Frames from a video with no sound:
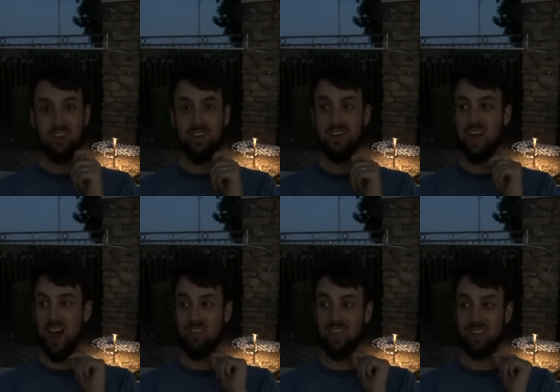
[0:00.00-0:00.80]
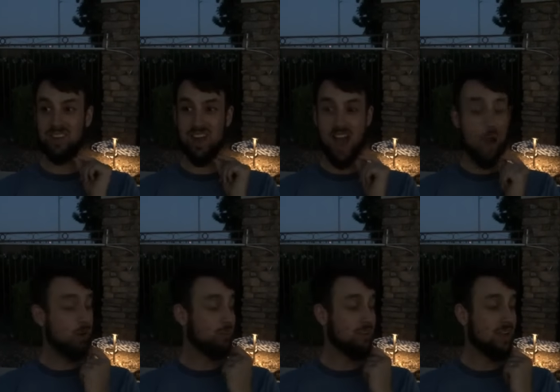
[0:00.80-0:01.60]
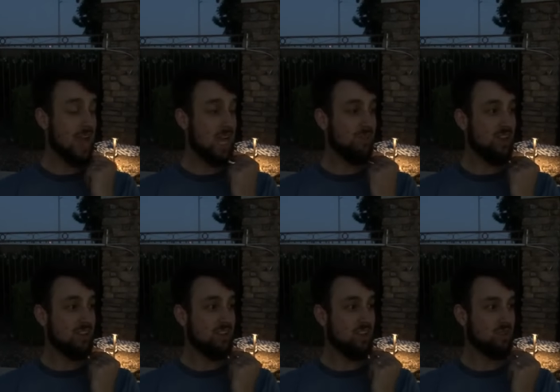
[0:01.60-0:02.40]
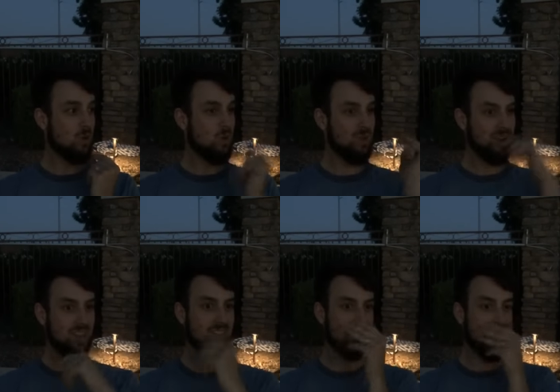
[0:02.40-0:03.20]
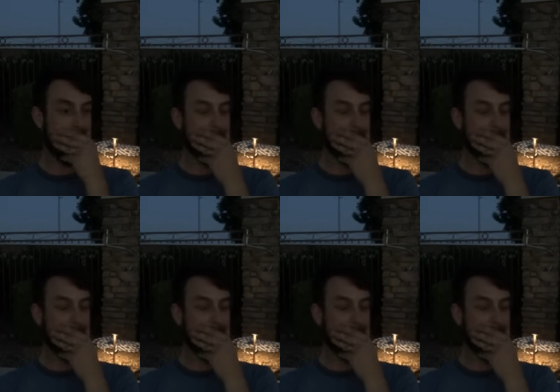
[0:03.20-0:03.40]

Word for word: Dude, I'd like I would freak out if I saw a scorpion inside.